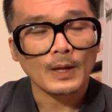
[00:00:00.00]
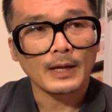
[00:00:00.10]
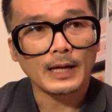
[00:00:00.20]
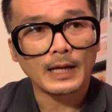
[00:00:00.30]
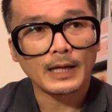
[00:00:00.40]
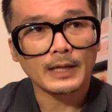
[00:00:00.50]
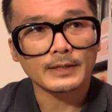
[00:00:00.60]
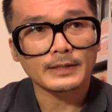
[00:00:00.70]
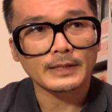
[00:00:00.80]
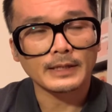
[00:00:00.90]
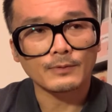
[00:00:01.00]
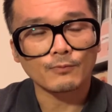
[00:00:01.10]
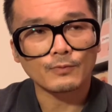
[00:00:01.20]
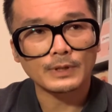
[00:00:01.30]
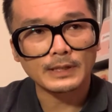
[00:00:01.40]
And
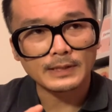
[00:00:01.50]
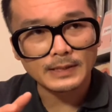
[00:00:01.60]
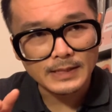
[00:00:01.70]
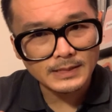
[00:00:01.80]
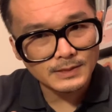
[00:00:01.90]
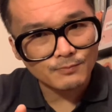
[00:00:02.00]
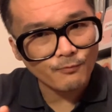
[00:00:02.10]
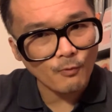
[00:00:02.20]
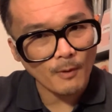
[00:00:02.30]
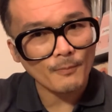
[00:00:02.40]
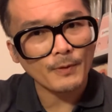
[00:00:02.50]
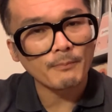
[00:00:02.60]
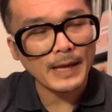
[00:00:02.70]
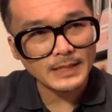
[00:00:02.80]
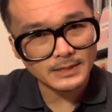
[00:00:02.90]
this formed the
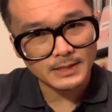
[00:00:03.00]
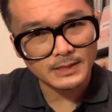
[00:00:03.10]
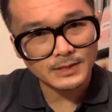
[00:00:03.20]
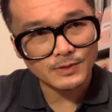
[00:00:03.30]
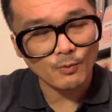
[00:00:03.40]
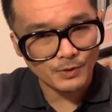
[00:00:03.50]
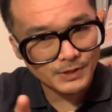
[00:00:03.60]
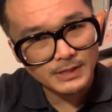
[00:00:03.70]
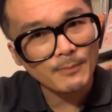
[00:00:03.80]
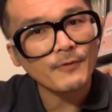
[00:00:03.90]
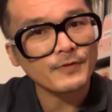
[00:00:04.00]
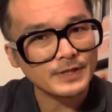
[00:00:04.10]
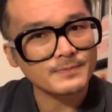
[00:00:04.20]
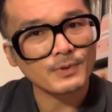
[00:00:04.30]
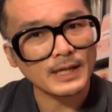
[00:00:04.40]
basis, or some of
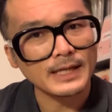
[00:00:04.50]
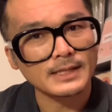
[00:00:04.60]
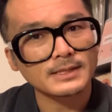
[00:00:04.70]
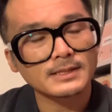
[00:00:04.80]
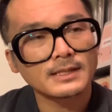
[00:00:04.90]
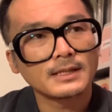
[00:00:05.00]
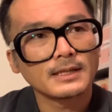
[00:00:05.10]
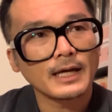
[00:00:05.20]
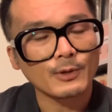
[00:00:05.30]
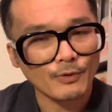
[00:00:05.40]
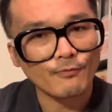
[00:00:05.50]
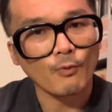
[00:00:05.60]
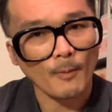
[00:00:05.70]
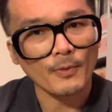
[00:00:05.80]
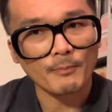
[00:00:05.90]
these plays, and we
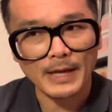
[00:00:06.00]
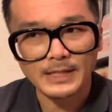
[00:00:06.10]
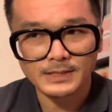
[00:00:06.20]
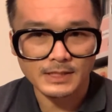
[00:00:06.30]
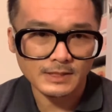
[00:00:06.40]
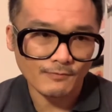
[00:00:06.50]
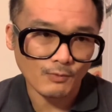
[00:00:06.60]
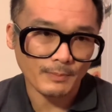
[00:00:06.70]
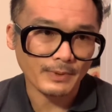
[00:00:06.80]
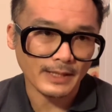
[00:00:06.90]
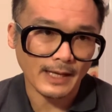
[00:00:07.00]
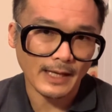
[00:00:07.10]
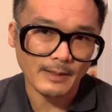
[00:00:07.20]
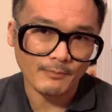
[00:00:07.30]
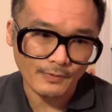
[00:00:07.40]
formed the basis of what
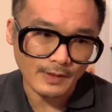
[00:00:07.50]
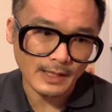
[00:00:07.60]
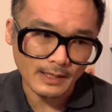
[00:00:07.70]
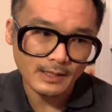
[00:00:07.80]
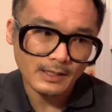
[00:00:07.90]
became the